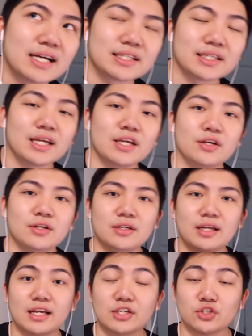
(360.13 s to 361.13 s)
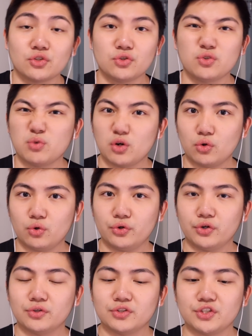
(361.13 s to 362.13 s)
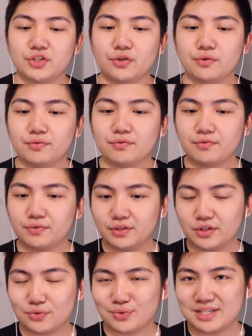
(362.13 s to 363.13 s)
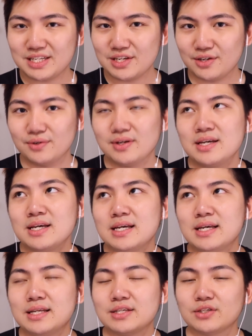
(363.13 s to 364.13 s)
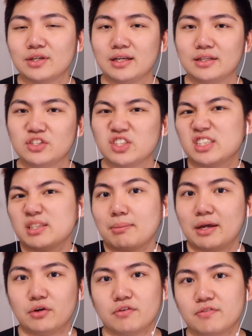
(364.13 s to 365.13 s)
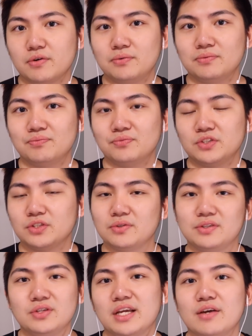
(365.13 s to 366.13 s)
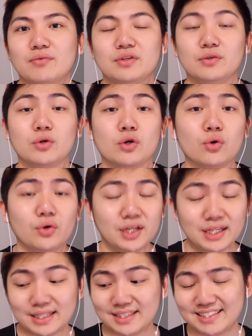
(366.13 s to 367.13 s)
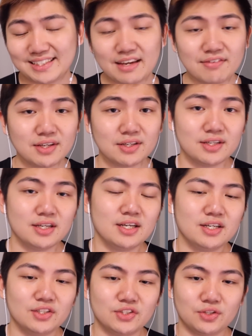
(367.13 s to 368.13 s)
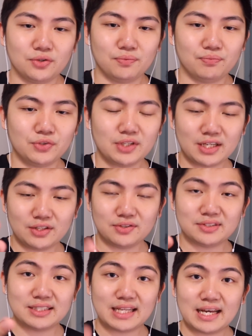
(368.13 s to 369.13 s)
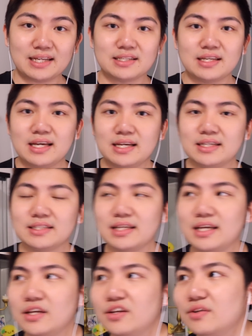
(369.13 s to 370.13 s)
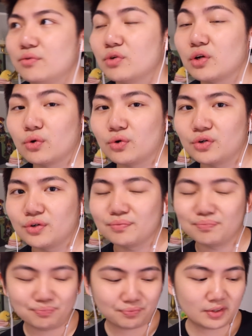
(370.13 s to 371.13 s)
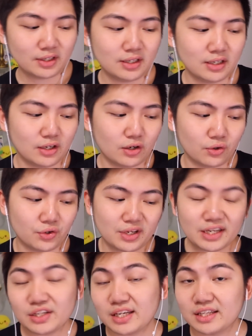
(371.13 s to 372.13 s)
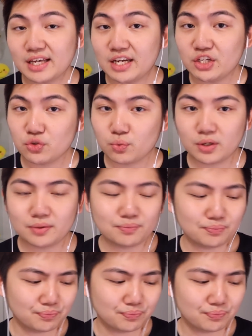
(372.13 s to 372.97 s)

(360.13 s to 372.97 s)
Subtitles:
as a external recorder. So for the 3DO, it is just the microphone, so that you can really record it and save it. So you can use that as a recorder. Or you can get the H1,